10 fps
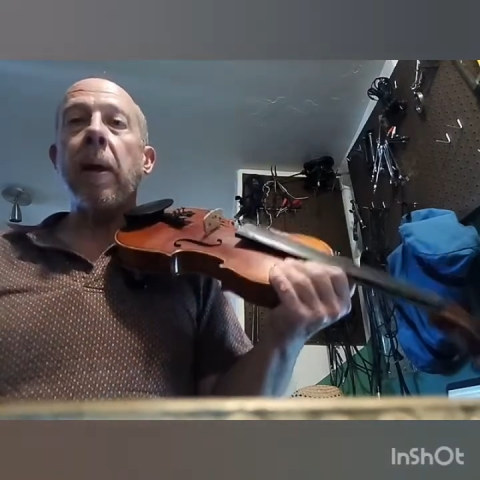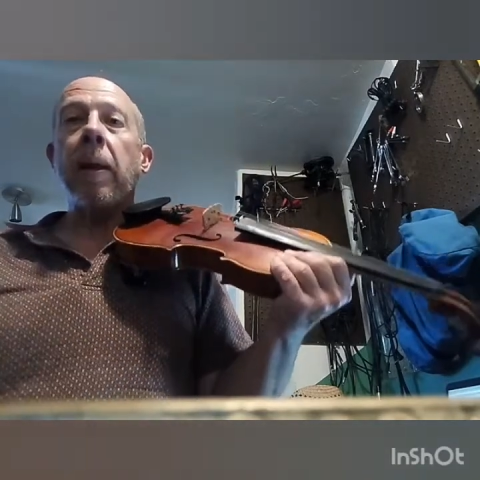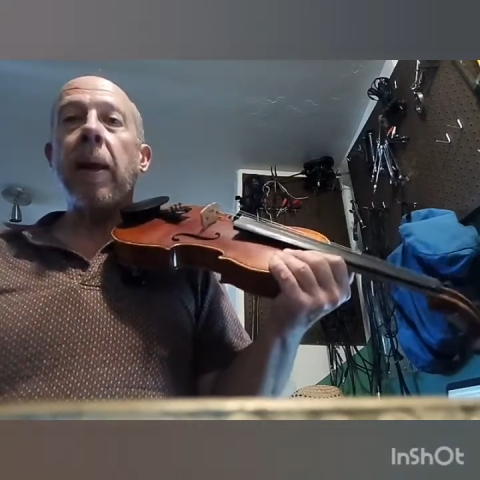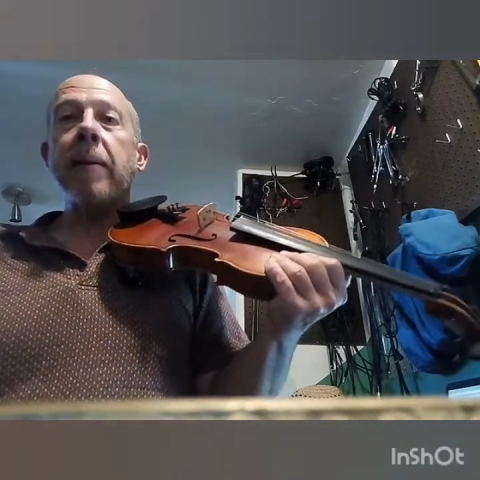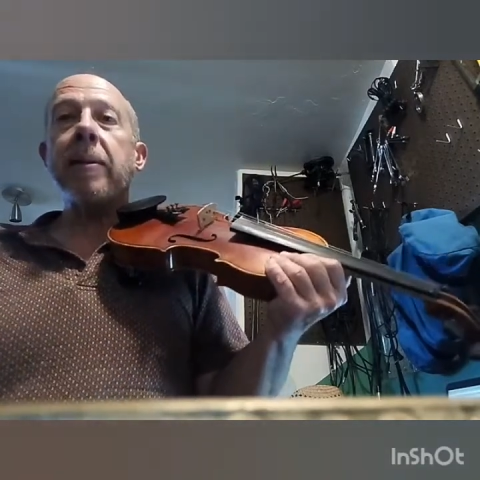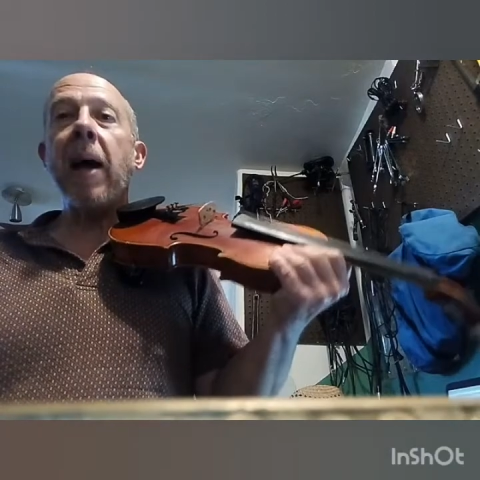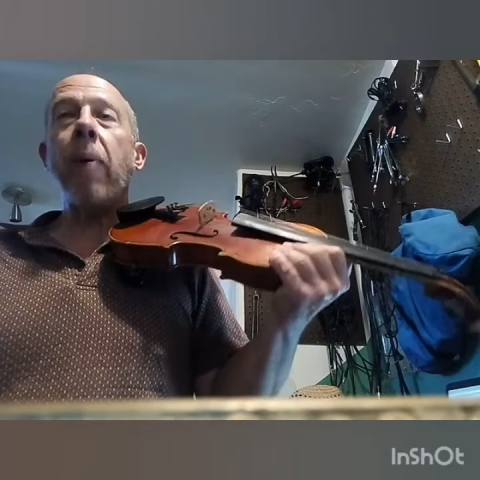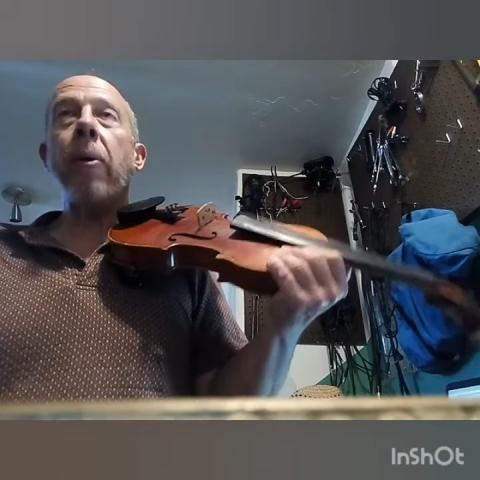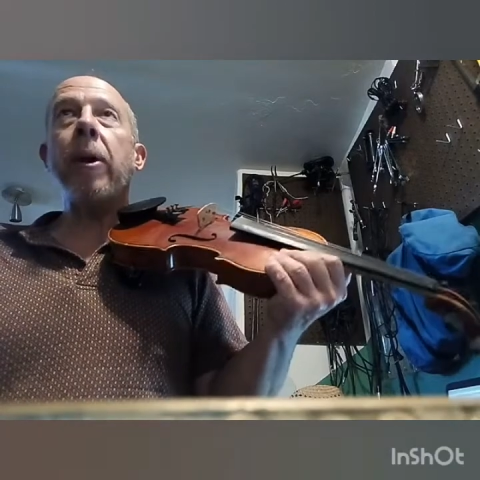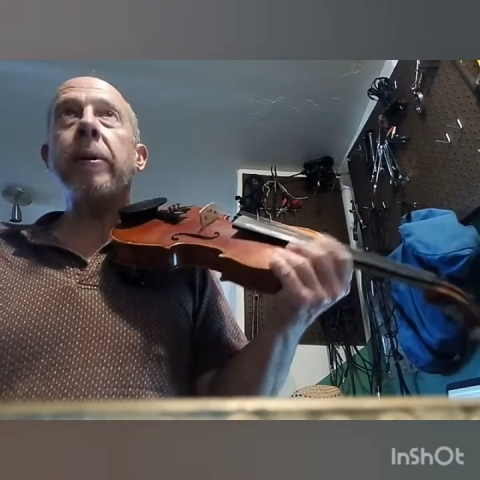That's
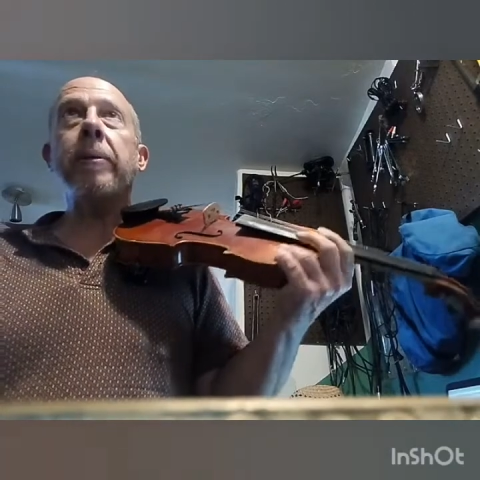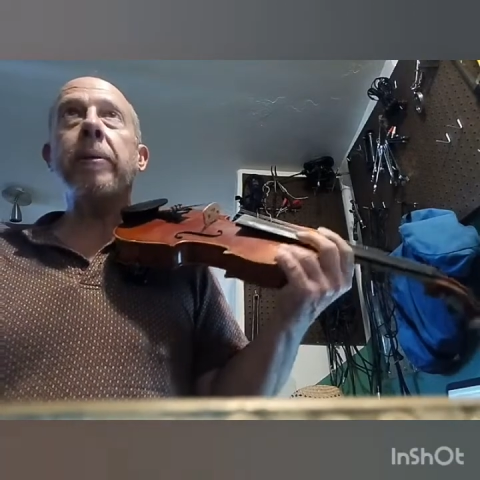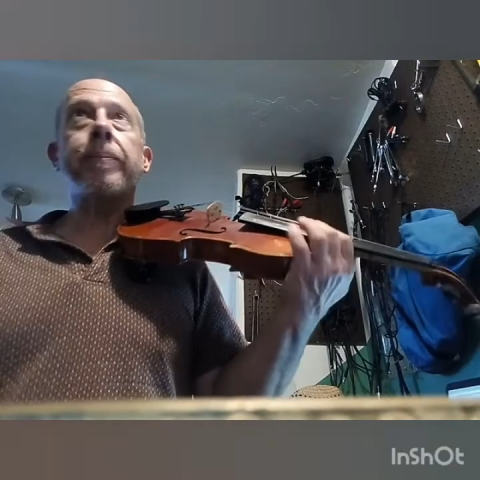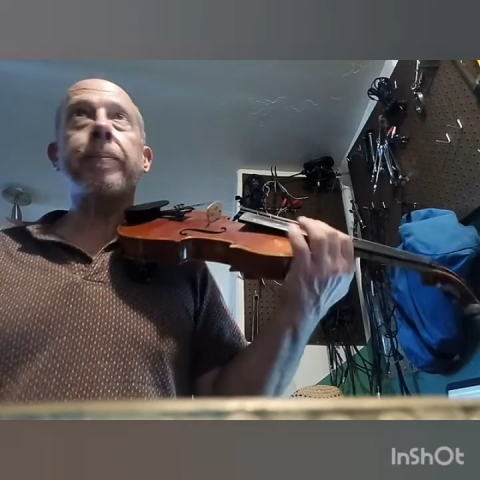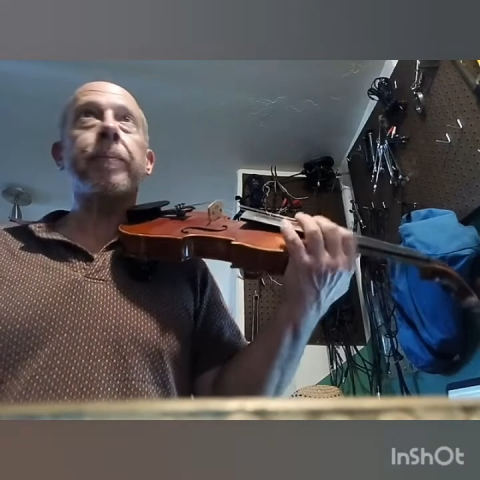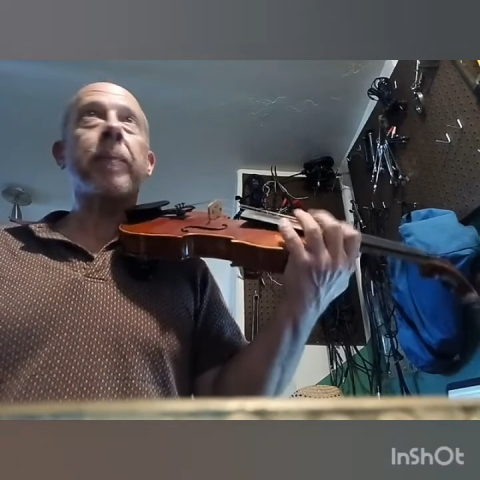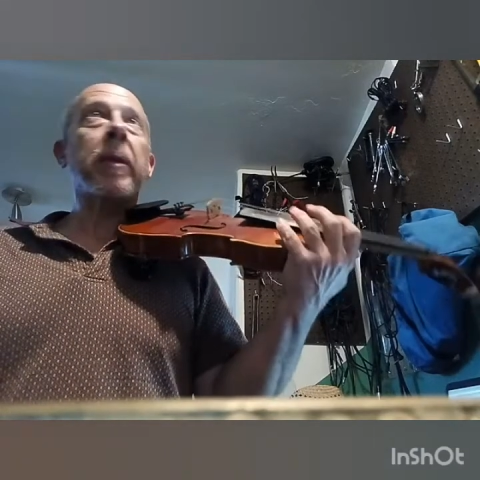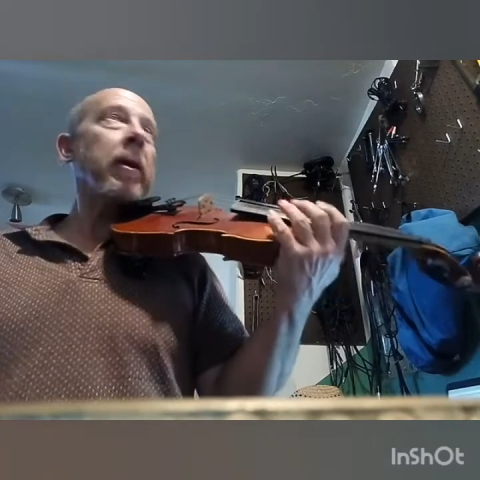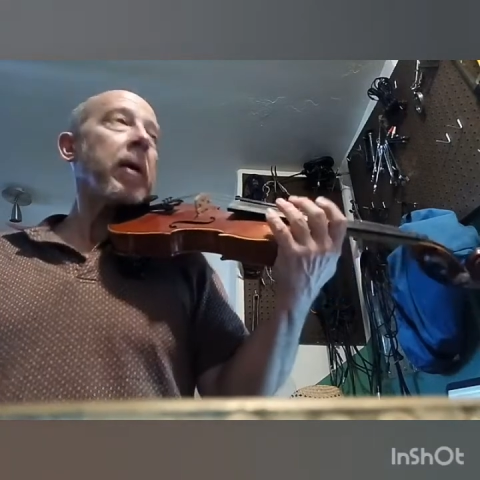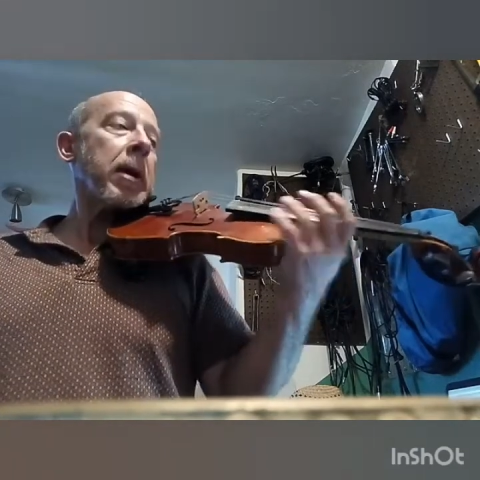that one.
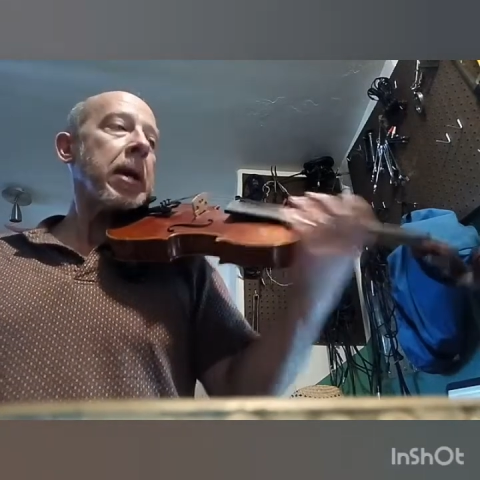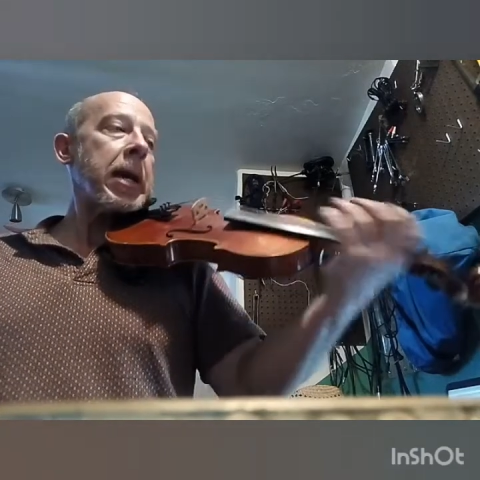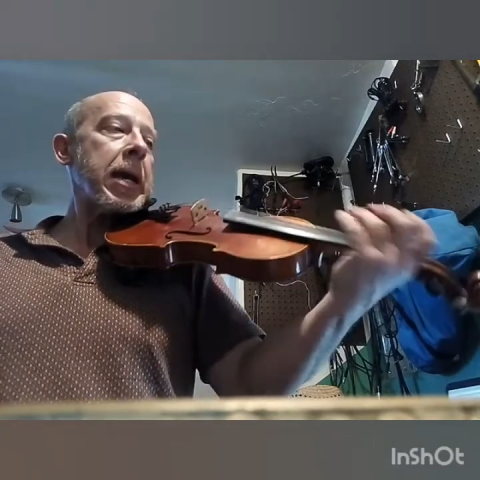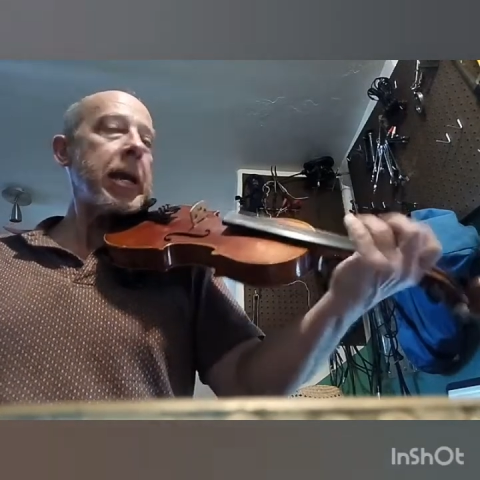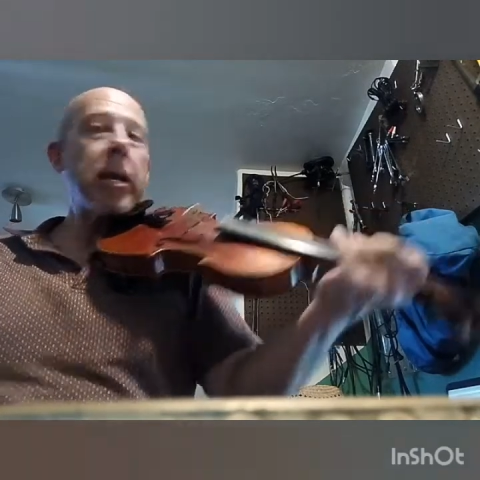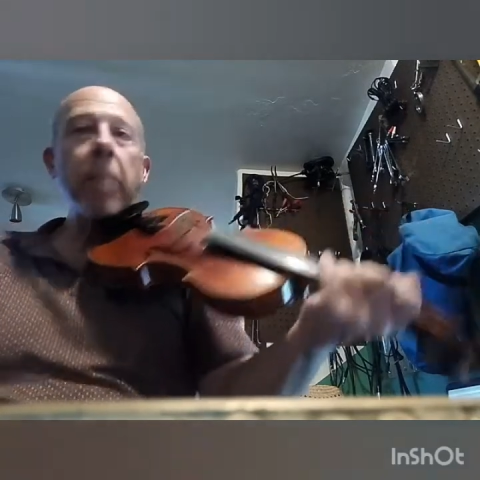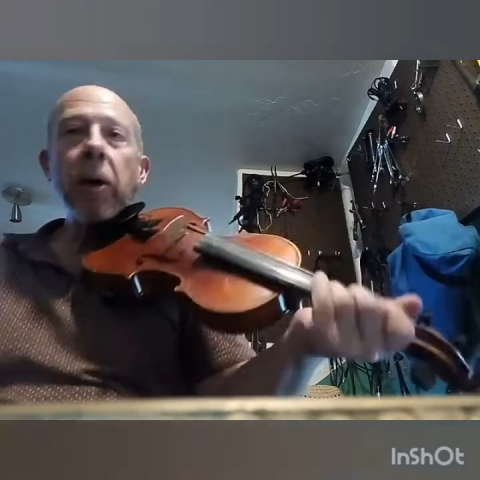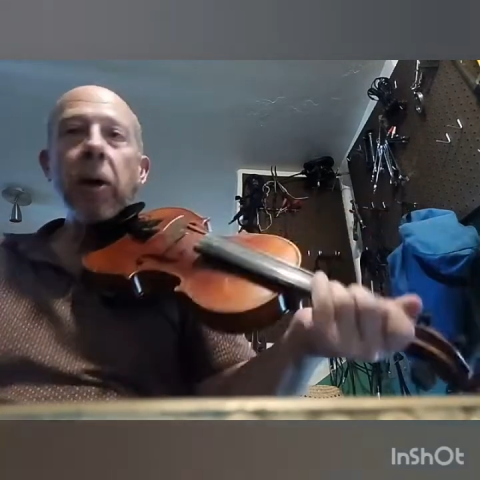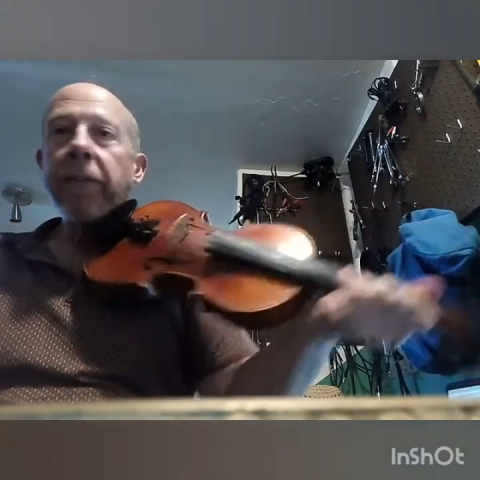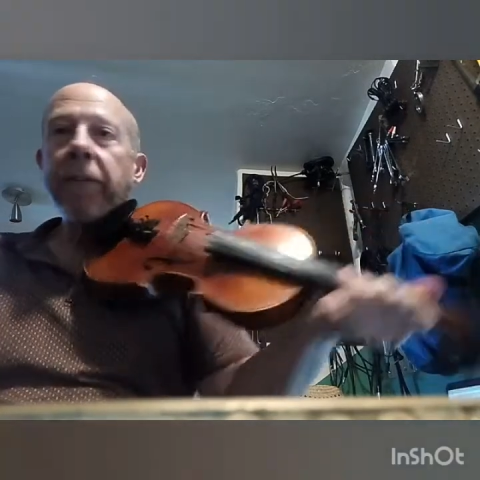And in the
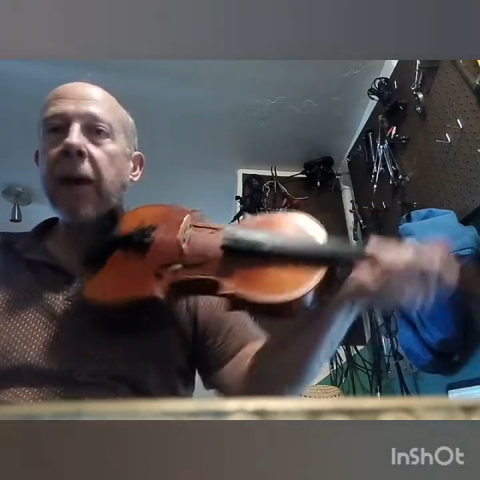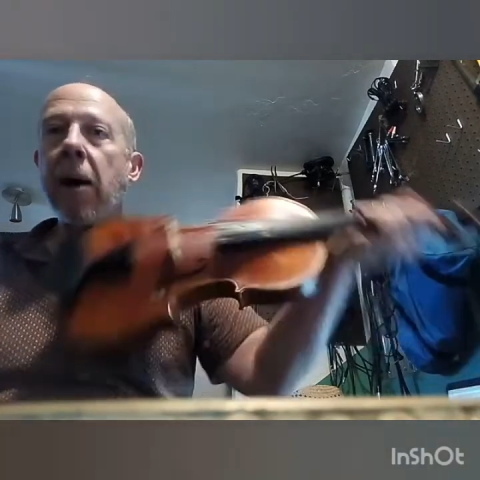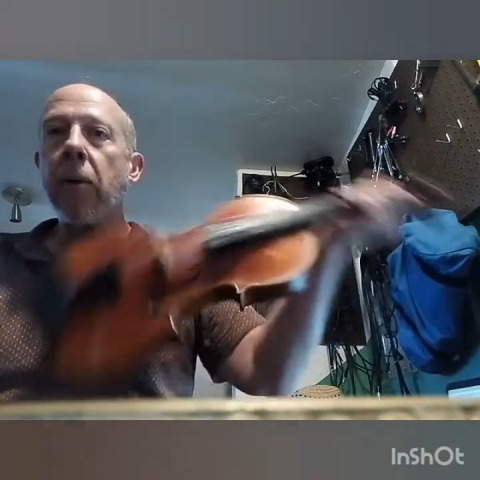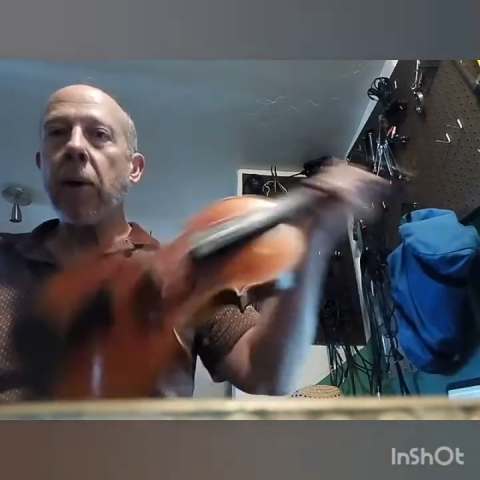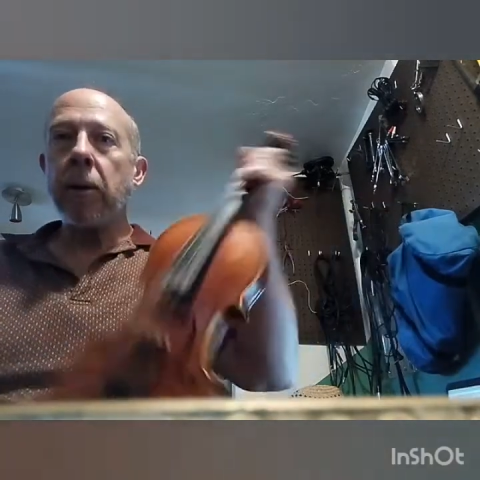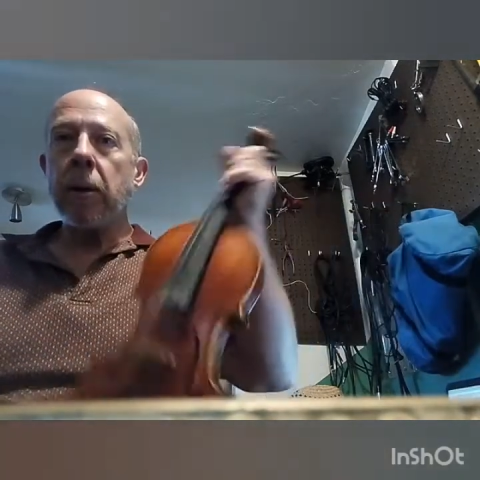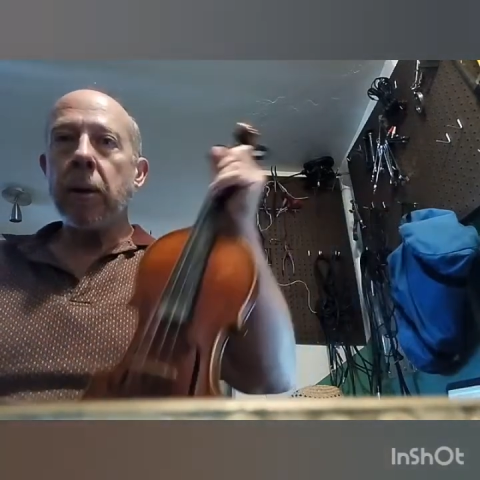monkey flower,